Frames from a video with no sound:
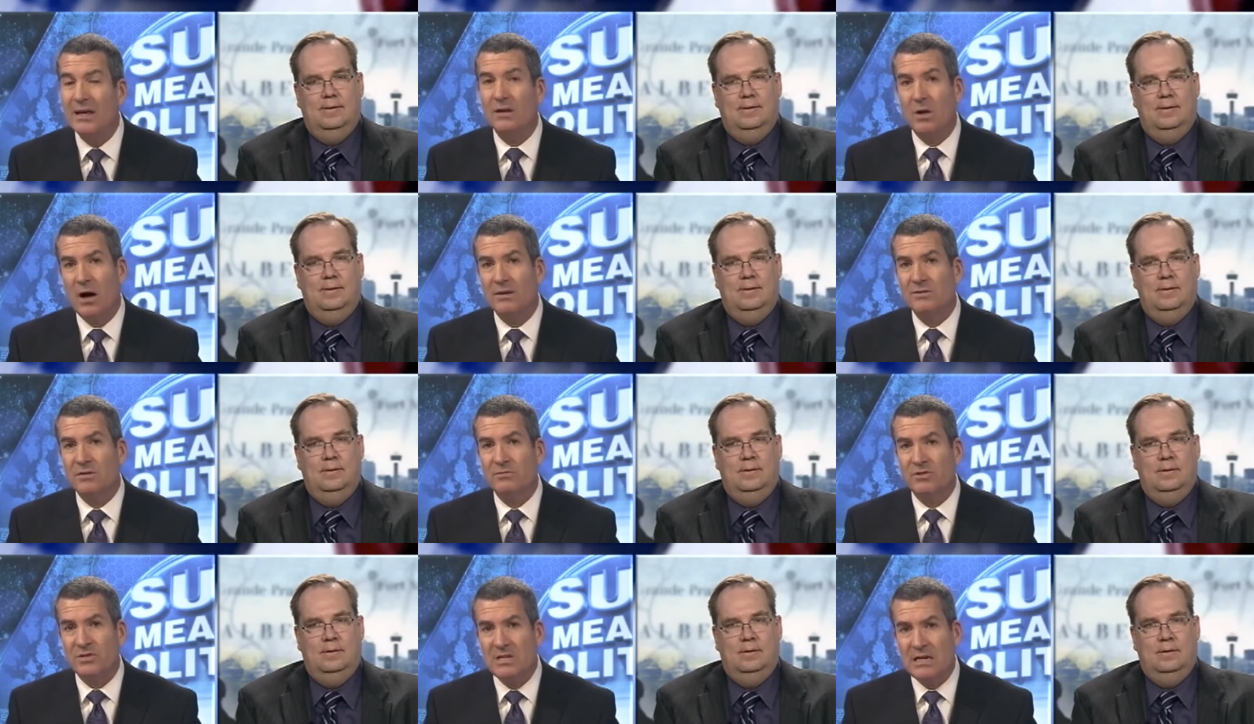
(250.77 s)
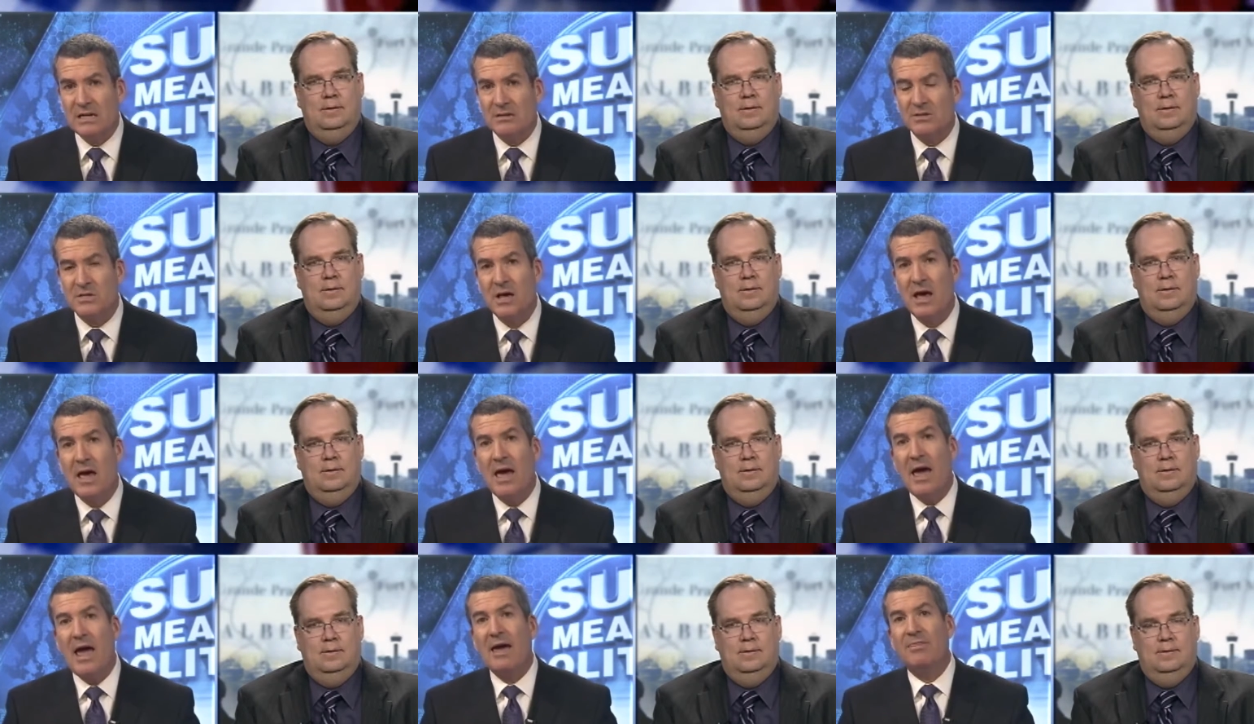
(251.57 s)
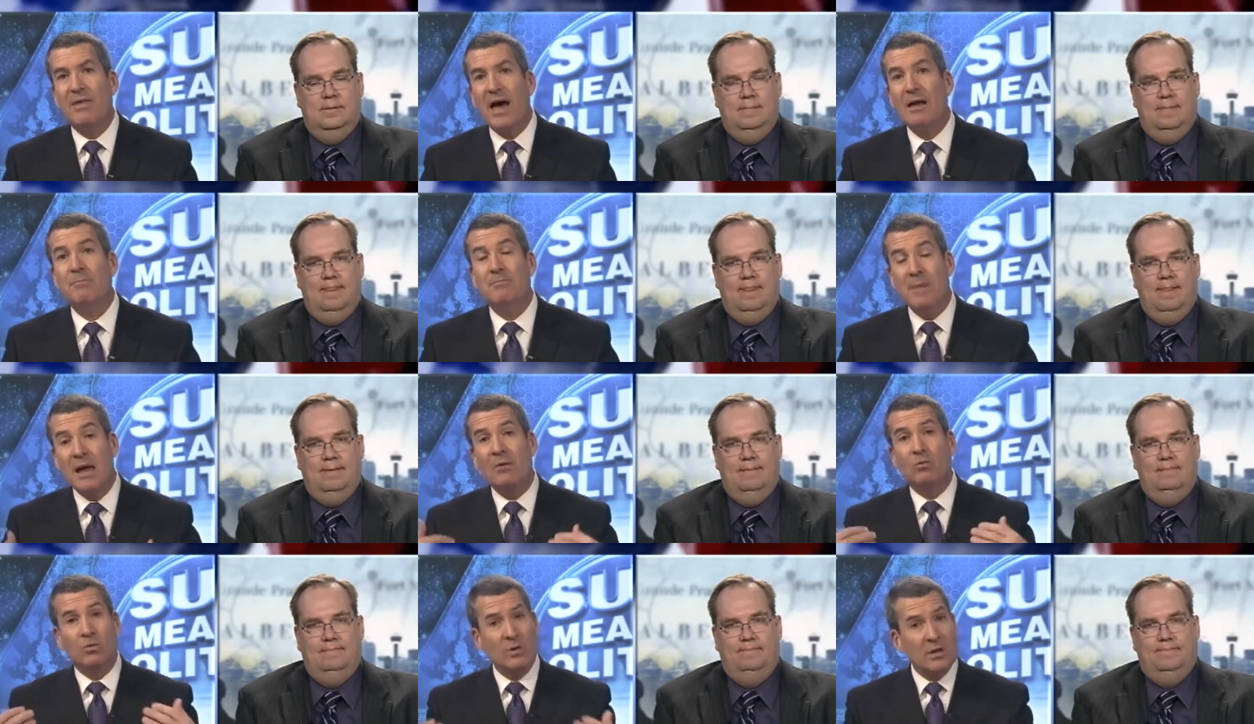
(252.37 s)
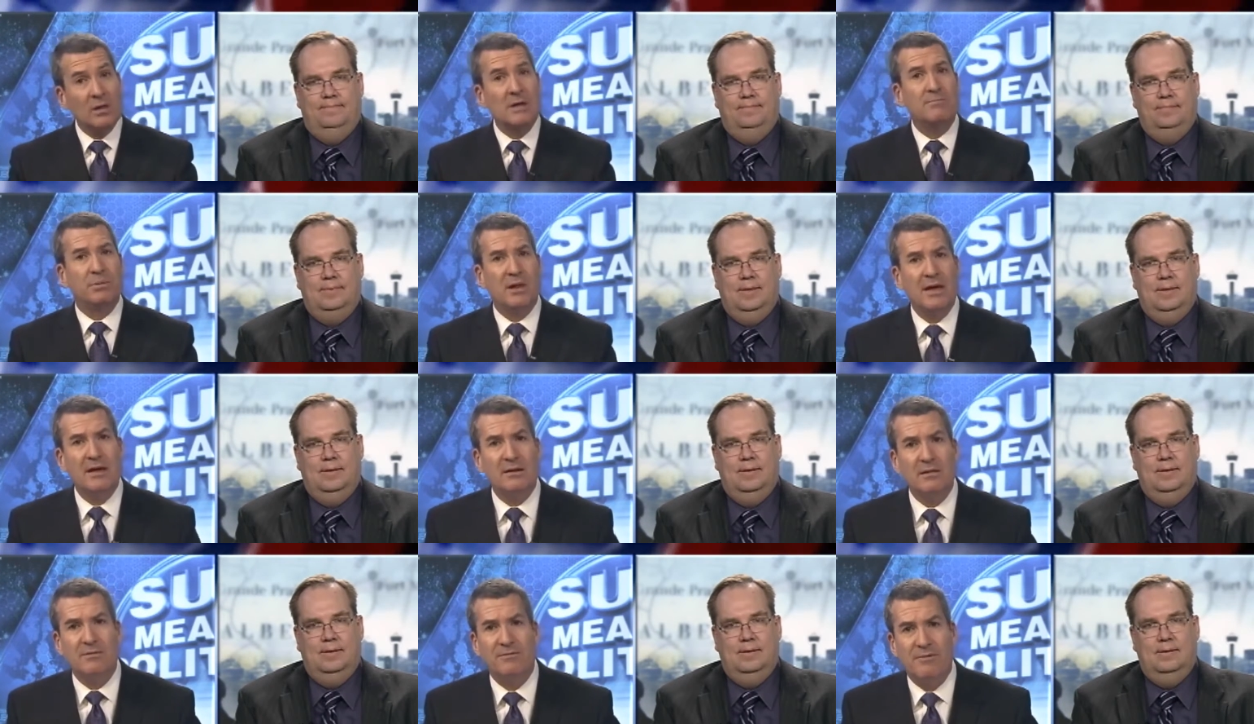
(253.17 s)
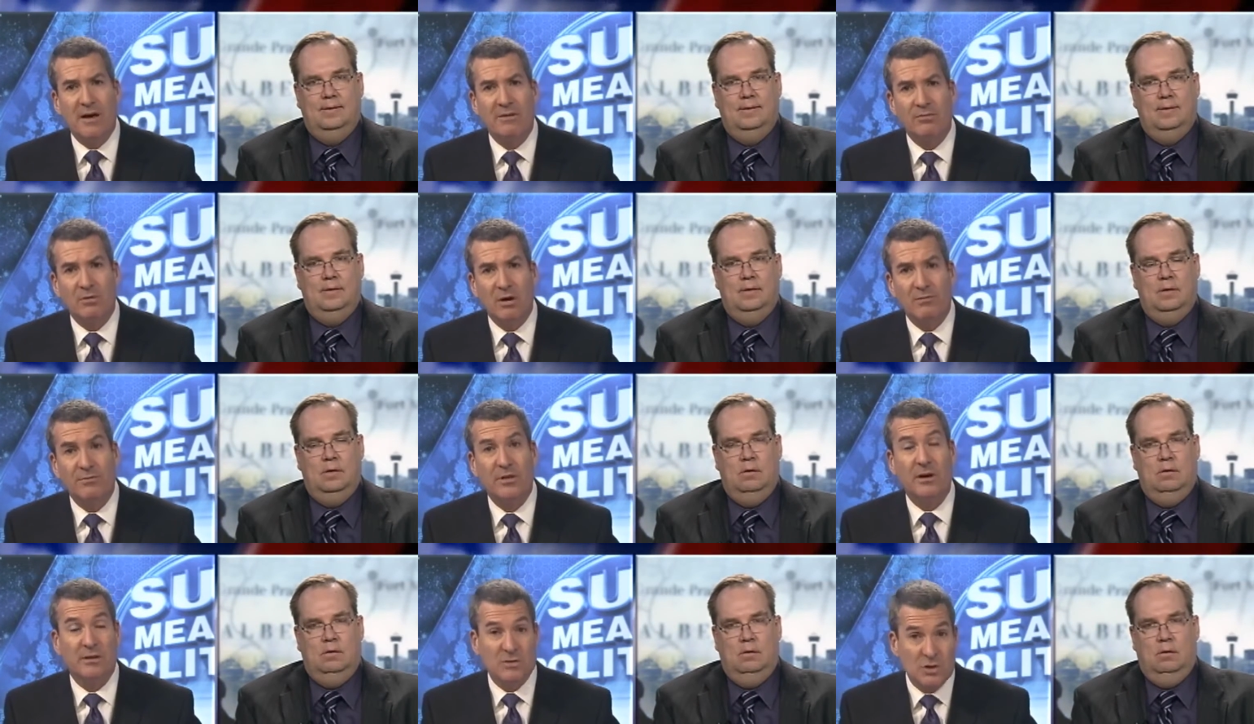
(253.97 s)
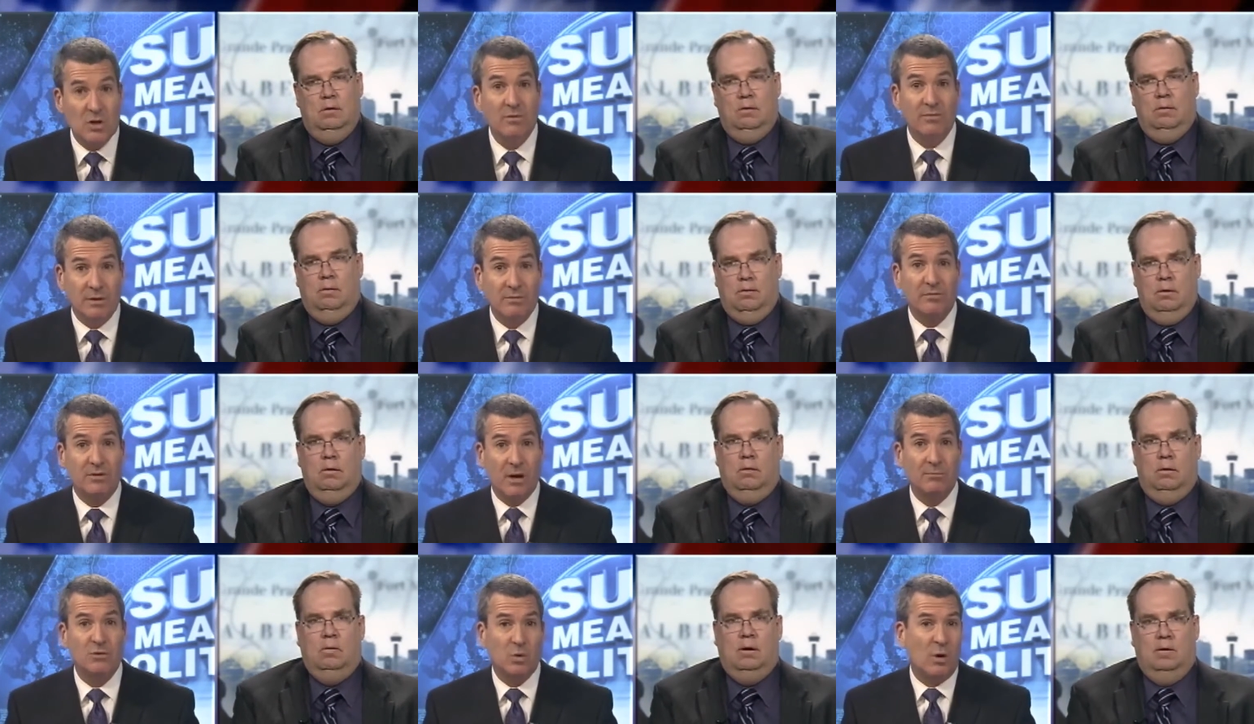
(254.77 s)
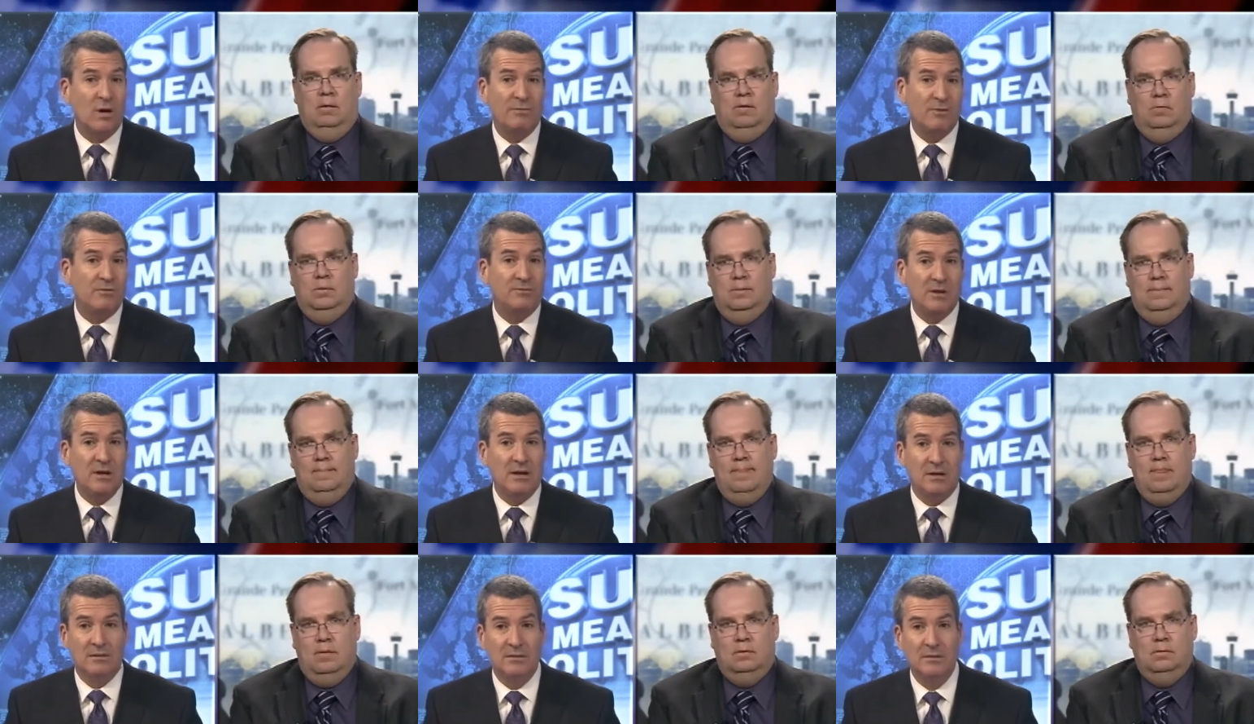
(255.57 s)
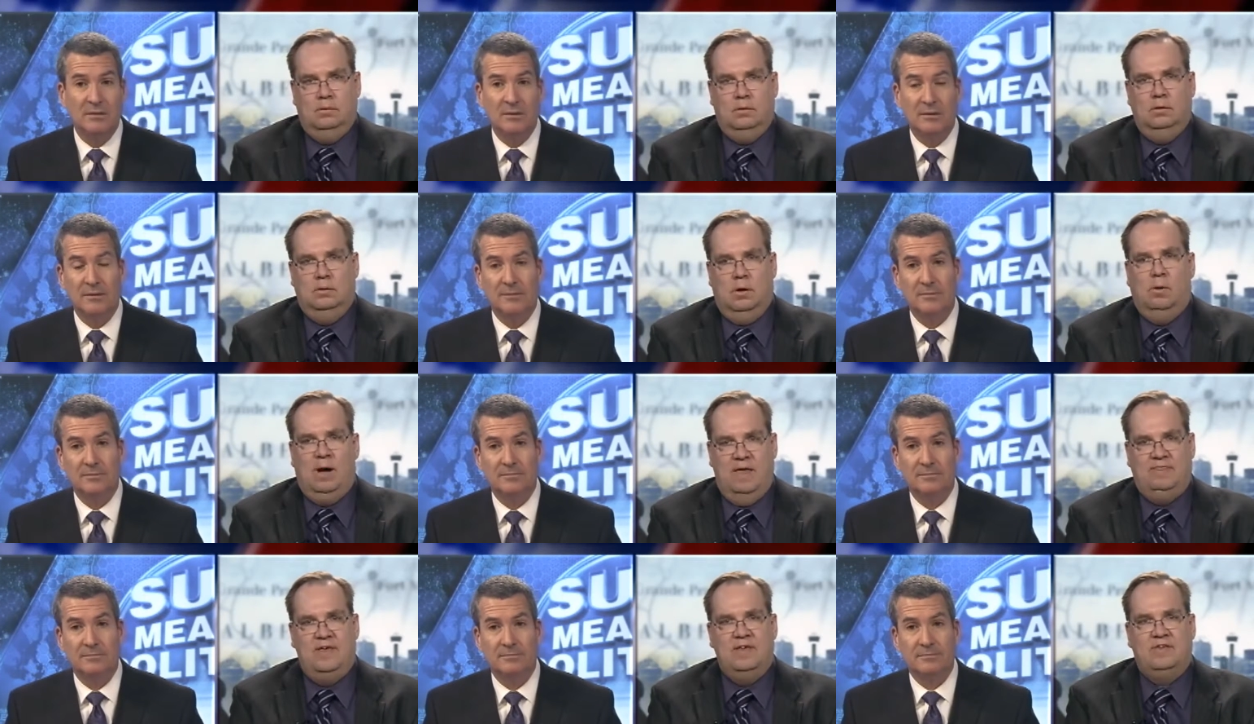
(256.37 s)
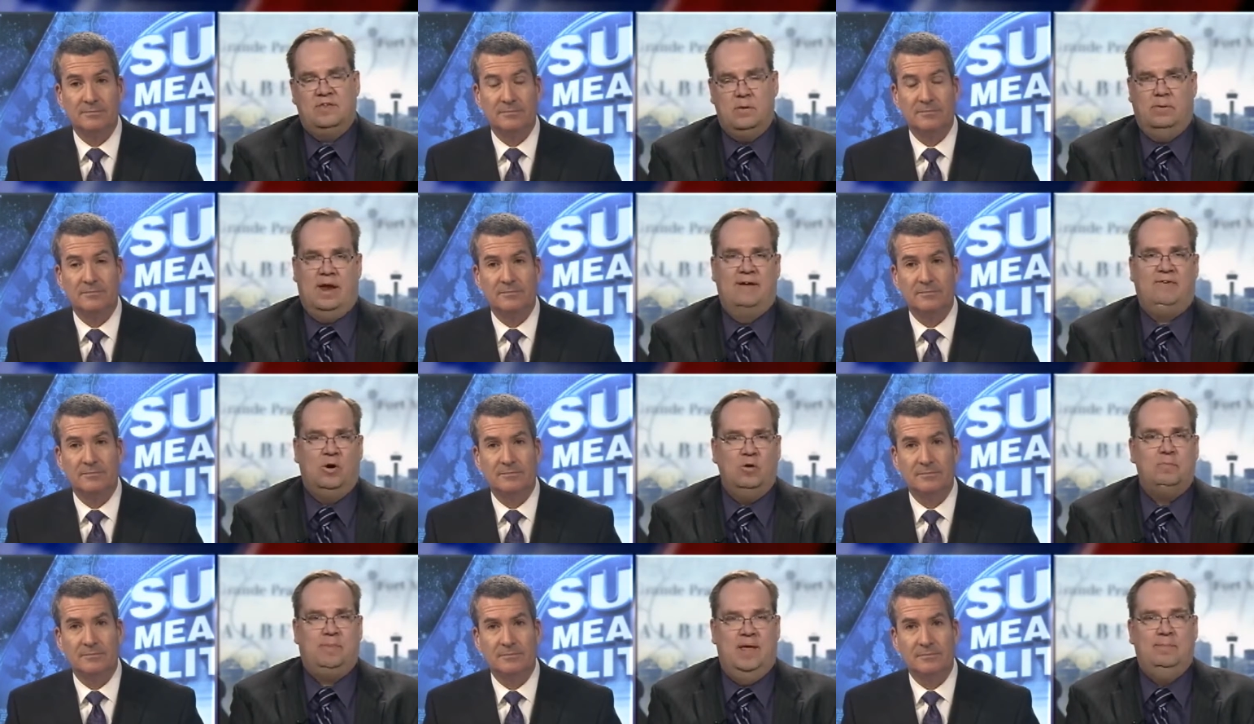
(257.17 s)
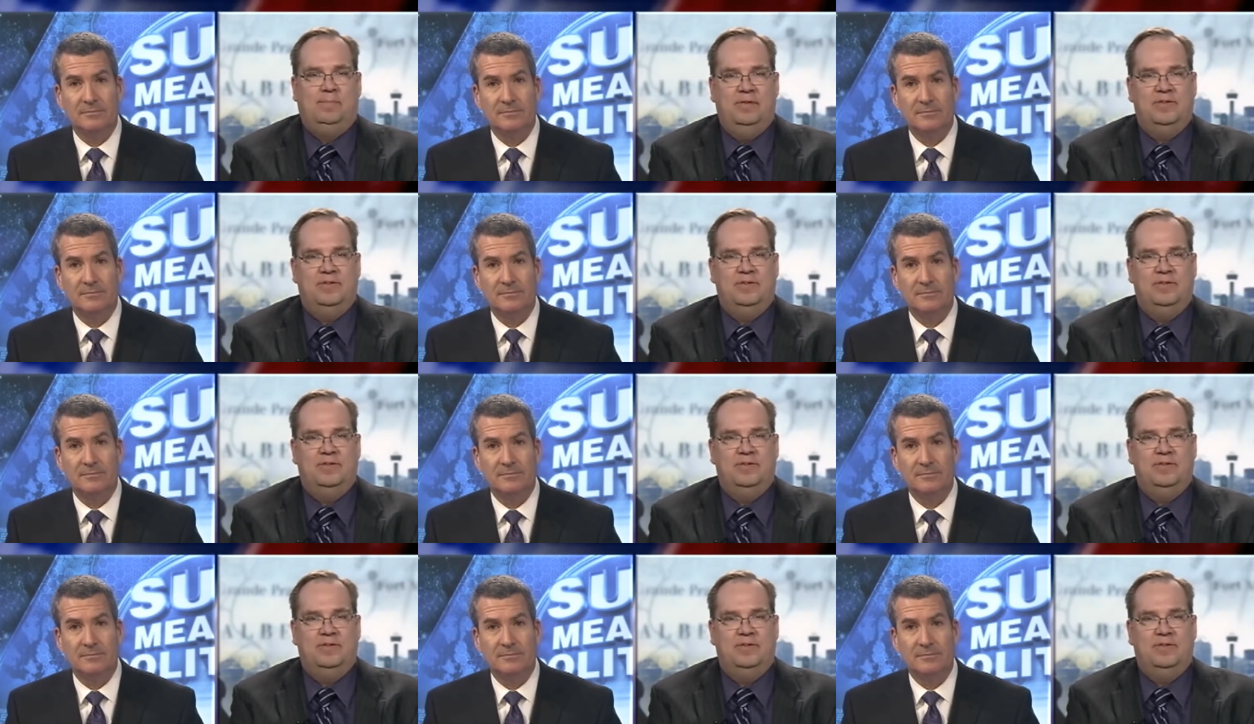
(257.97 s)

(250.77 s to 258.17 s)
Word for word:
Speaker 1: lots of seats. And that may really play into the favor of the conservatives come oh, 2015.
Speaker 2: Oh, I think so. And I've heard people